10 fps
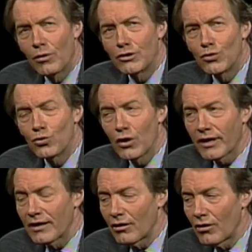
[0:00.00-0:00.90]
When you look
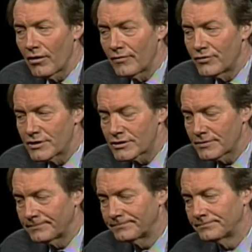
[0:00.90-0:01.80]
at all, at this
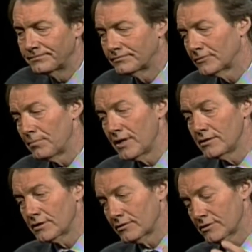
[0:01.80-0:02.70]

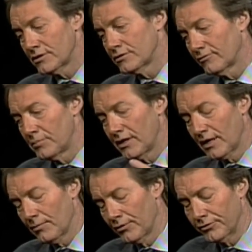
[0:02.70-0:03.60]
amazing sense of
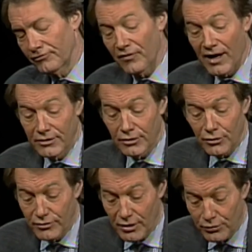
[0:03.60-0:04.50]
being able to find a
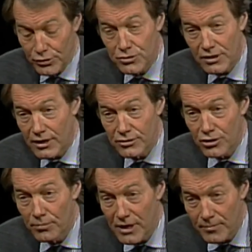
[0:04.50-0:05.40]
career, when you say
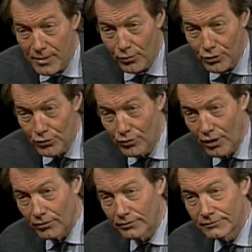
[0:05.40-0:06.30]
so many people you know